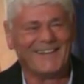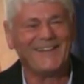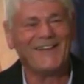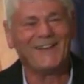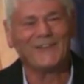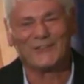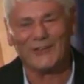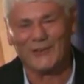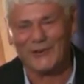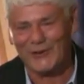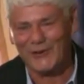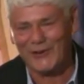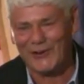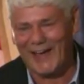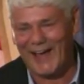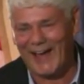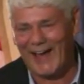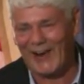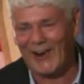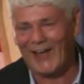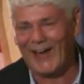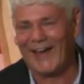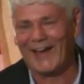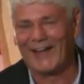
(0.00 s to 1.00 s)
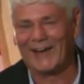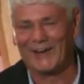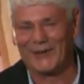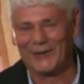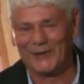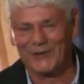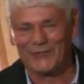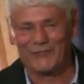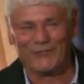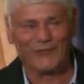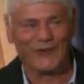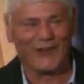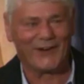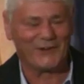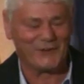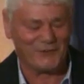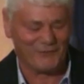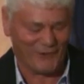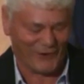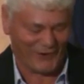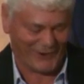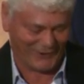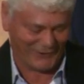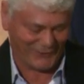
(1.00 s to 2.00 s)
He's a good ally and a good
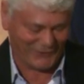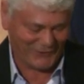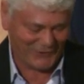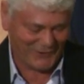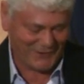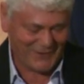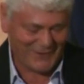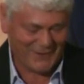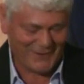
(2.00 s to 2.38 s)
friend of ours.